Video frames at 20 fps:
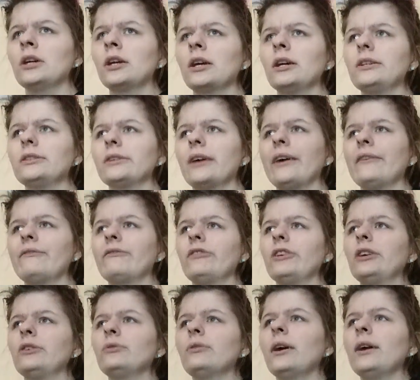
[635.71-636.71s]
Because I
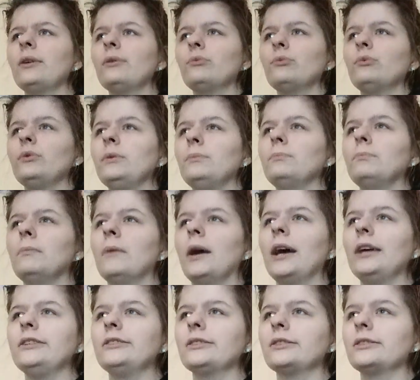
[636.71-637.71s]
feel like we
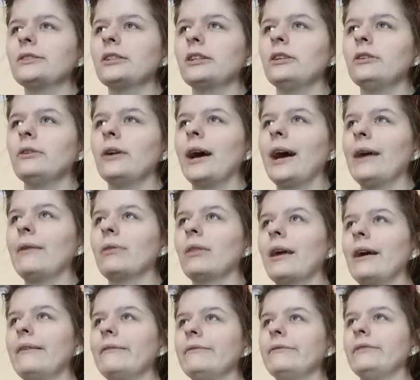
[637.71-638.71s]
might still have
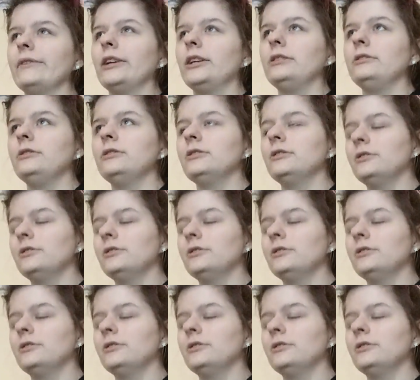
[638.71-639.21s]
that video.